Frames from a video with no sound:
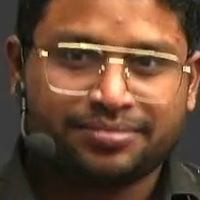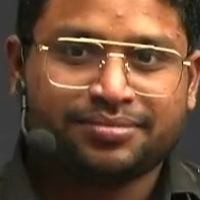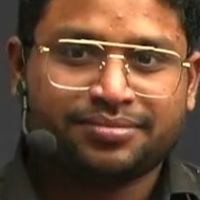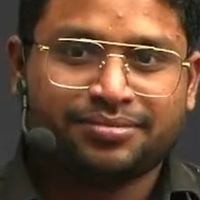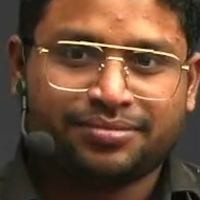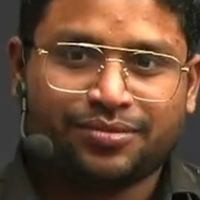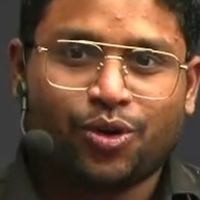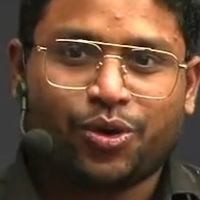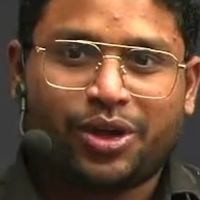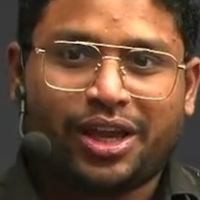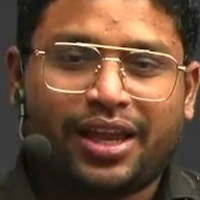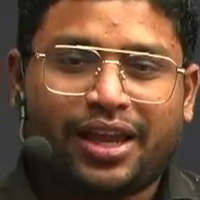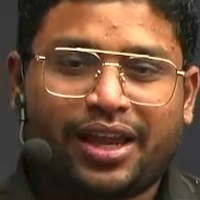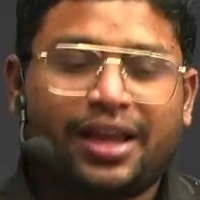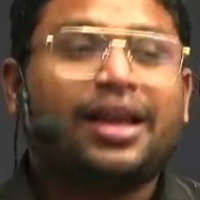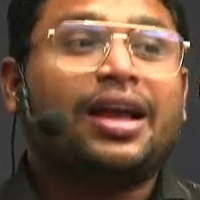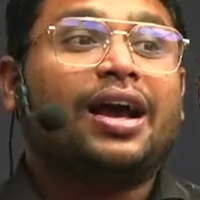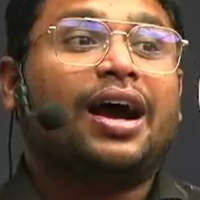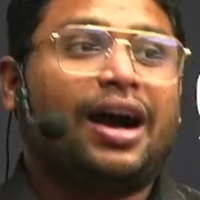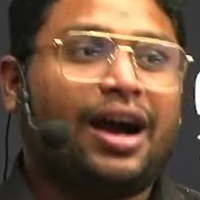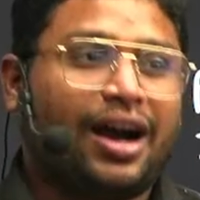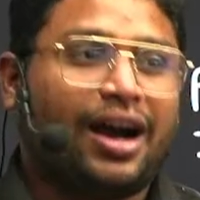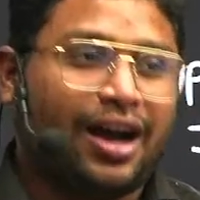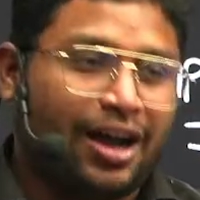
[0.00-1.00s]
Okay,
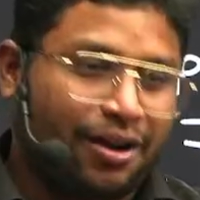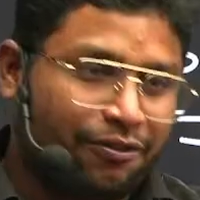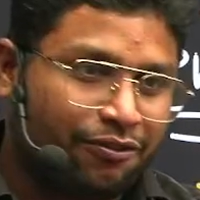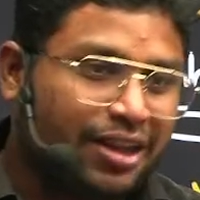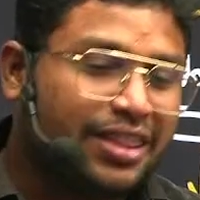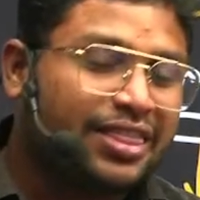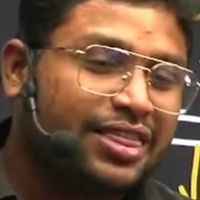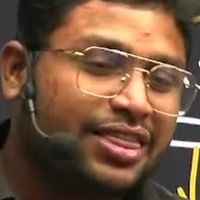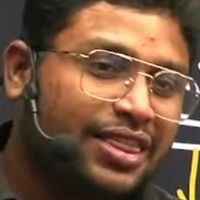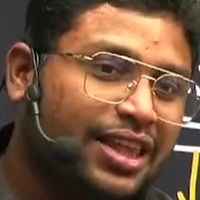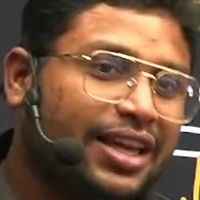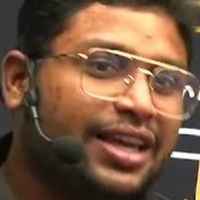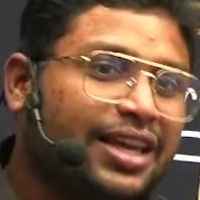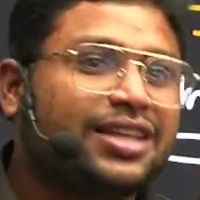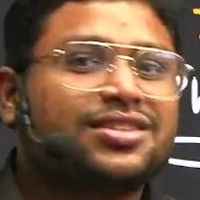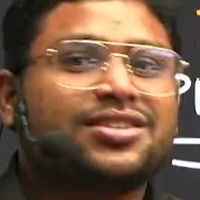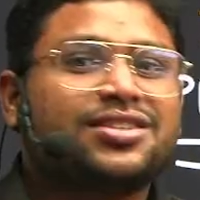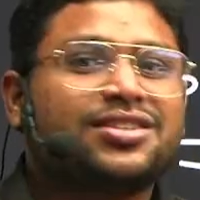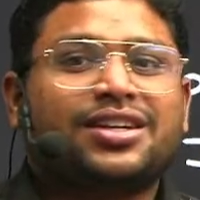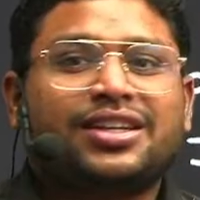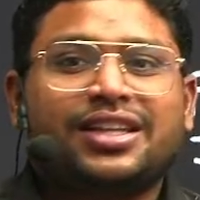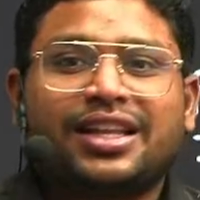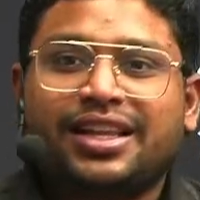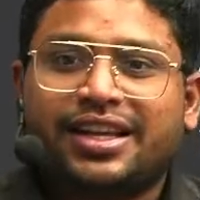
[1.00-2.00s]
one thing he
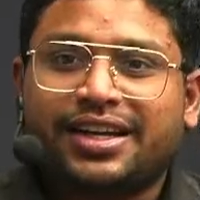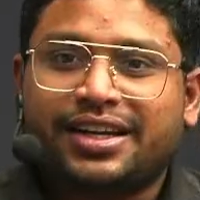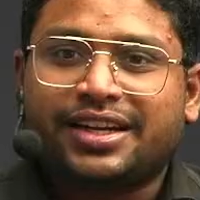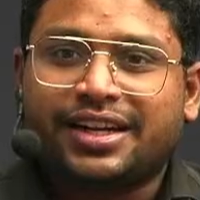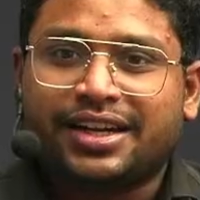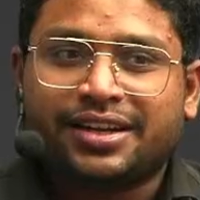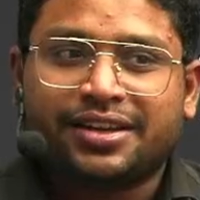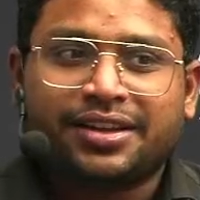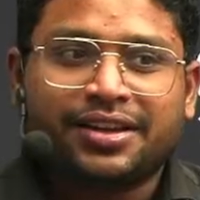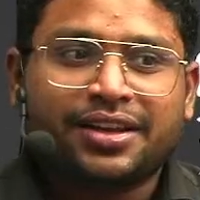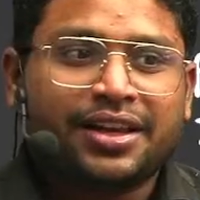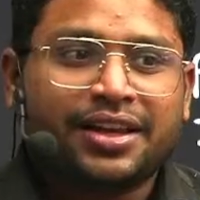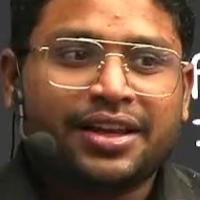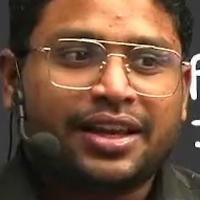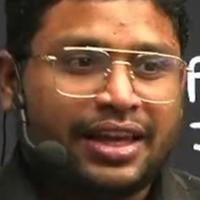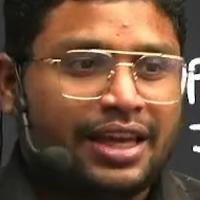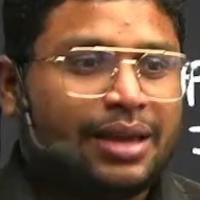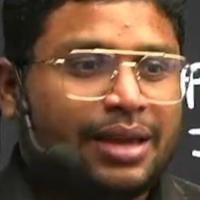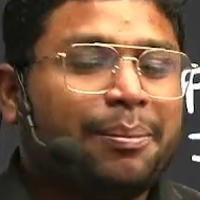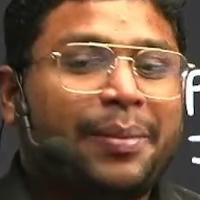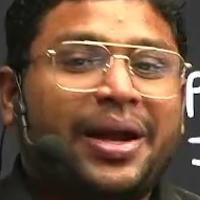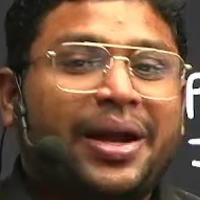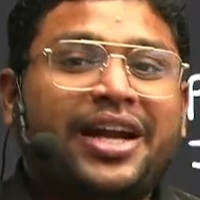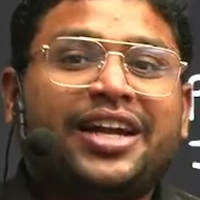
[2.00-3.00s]
certainly did, he
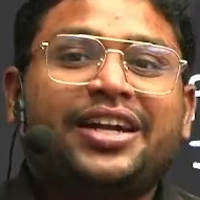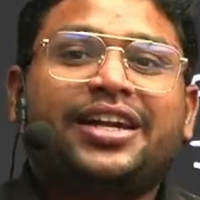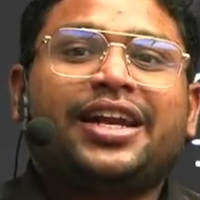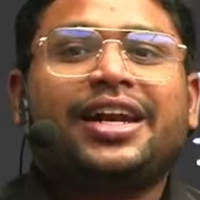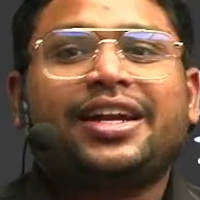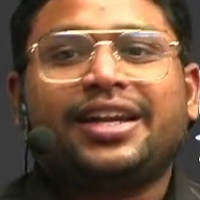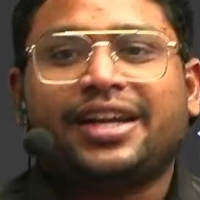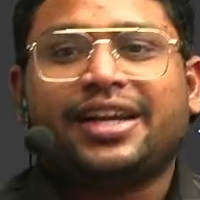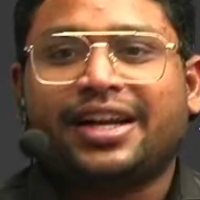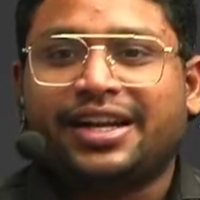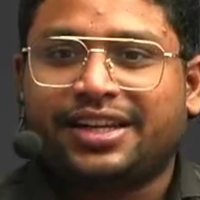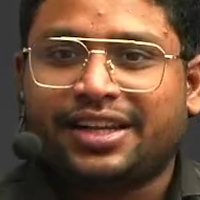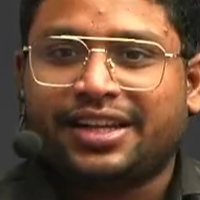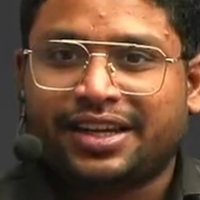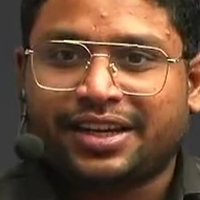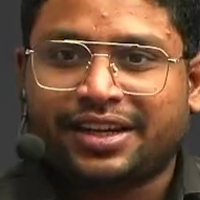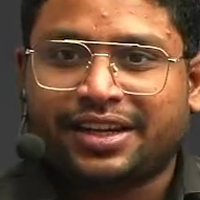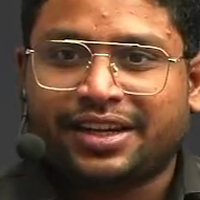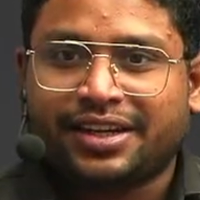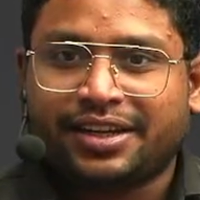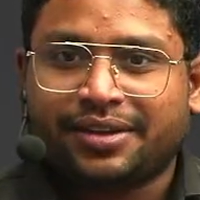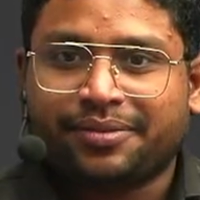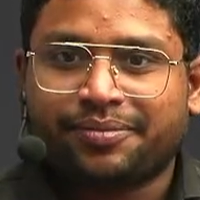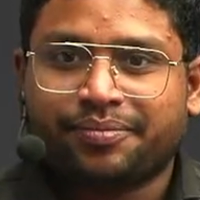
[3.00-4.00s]
maintained
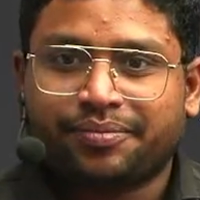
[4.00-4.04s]
integrity.